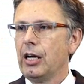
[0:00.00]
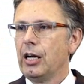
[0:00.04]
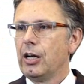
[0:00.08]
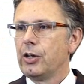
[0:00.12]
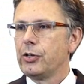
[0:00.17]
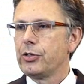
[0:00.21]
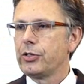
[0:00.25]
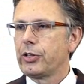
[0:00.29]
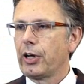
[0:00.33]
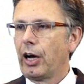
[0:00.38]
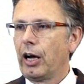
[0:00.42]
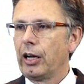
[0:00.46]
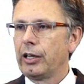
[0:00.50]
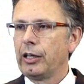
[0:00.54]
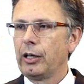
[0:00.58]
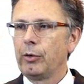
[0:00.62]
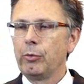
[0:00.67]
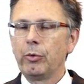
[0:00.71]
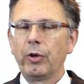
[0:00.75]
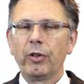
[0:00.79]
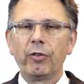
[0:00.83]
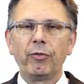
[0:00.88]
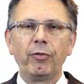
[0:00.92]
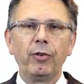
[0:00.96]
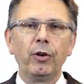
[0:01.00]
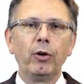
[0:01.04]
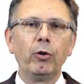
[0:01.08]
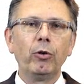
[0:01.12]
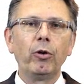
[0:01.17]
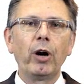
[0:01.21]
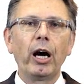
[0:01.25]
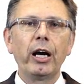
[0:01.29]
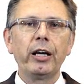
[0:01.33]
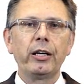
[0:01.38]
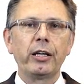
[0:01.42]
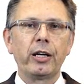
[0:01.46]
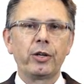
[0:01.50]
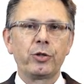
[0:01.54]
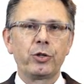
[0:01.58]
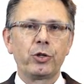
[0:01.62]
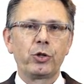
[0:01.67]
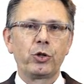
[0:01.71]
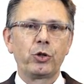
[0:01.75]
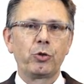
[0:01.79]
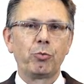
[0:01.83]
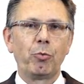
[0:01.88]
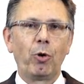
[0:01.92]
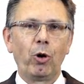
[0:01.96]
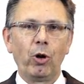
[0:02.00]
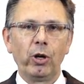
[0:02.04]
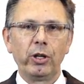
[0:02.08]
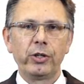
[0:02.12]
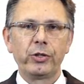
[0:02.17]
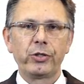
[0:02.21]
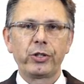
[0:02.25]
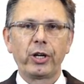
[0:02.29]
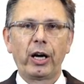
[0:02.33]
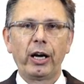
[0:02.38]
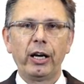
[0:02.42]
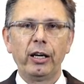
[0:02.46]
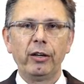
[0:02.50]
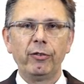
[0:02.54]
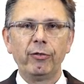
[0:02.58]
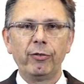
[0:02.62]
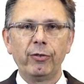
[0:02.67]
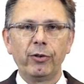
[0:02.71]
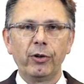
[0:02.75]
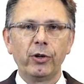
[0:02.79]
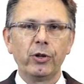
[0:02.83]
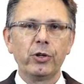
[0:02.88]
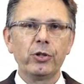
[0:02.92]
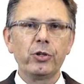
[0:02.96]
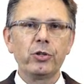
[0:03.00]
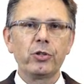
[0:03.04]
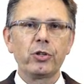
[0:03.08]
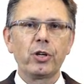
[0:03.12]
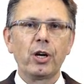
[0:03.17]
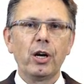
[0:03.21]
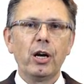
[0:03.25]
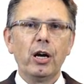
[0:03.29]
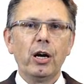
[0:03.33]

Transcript: starting with fluoride as the smallest ion first,